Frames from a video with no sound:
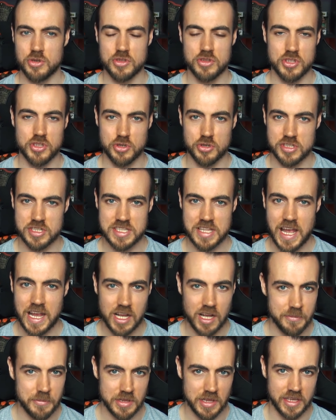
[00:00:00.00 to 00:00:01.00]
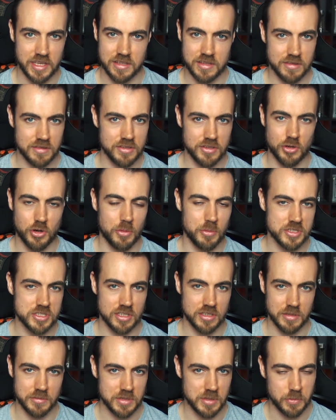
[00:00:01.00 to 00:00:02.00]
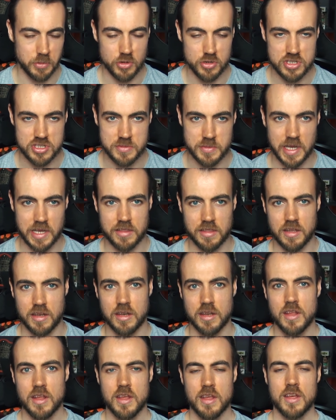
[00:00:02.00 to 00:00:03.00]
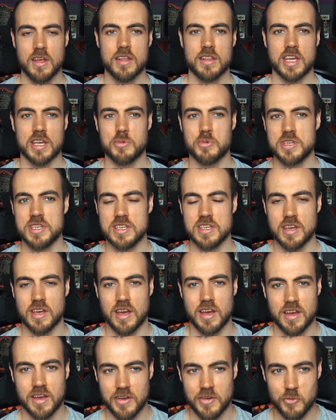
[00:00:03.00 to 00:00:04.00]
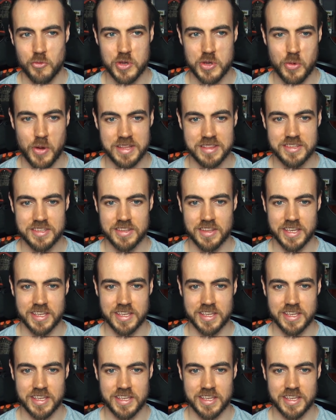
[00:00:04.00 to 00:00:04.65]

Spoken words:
you could stack up almost unlimited potions back then. Like we went to